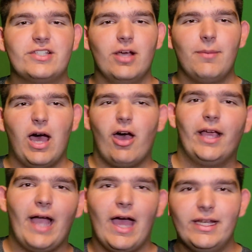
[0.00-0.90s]
somehow
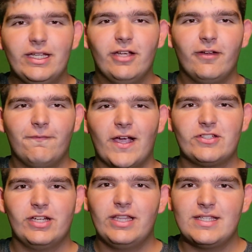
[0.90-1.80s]
I got an ear
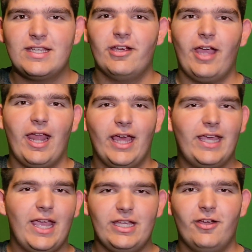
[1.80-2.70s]
infection in this ear and I
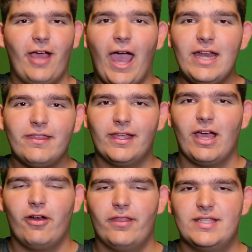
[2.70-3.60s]
can't hear
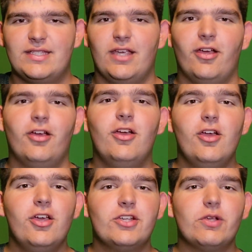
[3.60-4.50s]
anything out of this ear.
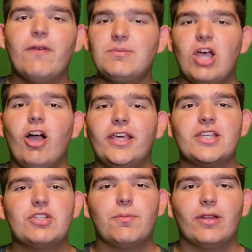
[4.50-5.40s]
So if I'm
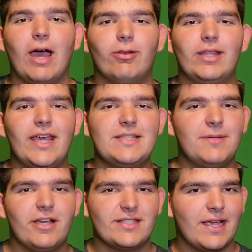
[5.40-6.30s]
talking super loudly, it's
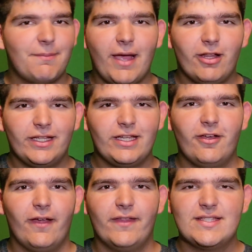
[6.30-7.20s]
because I barely can
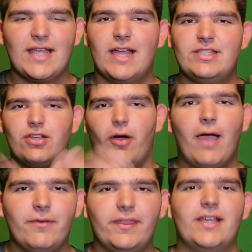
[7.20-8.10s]
hear on this side, so
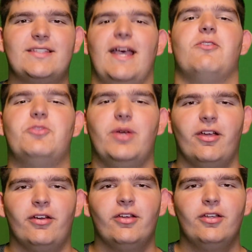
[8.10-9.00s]
everything sounds
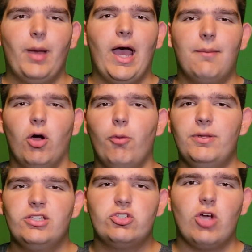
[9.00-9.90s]
weird. But I'm
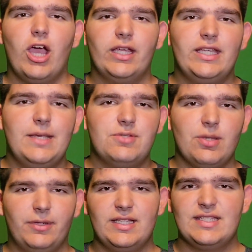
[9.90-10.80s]
hoping to try and keep
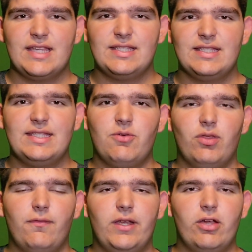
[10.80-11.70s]
some consistency
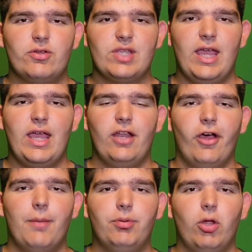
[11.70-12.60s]
with the videos
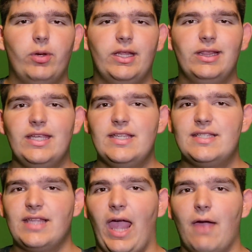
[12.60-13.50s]
and upload at
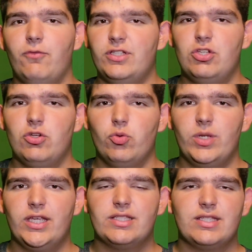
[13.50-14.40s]
least every 2
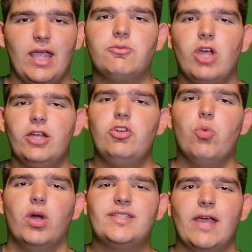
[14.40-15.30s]
weeks. I'm trying to
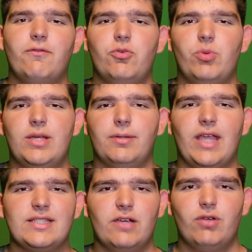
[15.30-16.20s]
do once every week, but
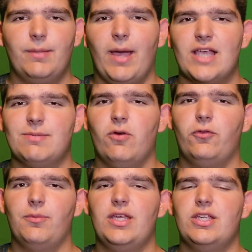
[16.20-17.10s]
that's not really possible
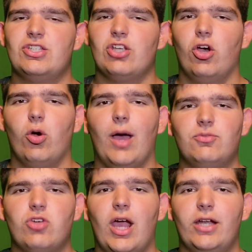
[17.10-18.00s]
for me, so
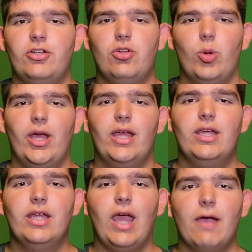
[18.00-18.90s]
I'm trying to do it
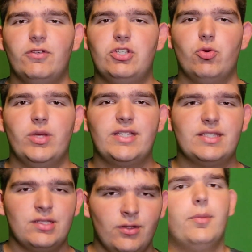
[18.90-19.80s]
every 2
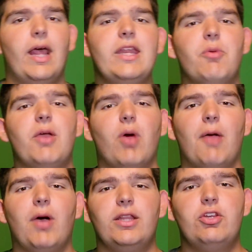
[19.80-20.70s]
weeks. But anyway, what
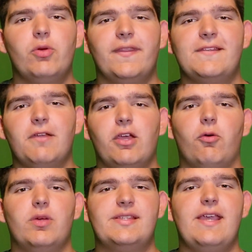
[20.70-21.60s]
I wanted to do in this
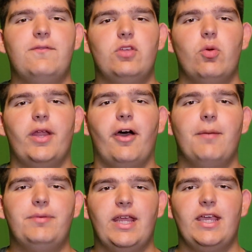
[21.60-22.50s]
video was give you an
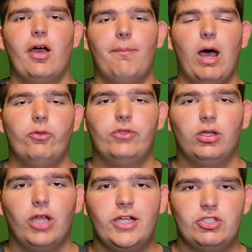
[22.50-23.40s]
update about the
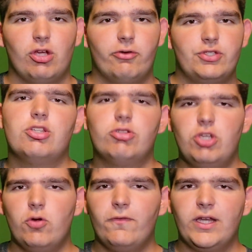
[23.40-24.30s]
light show. So
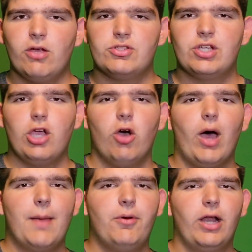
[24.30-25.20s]
2 videos ago,
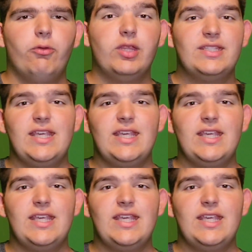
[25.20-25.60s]
I put out the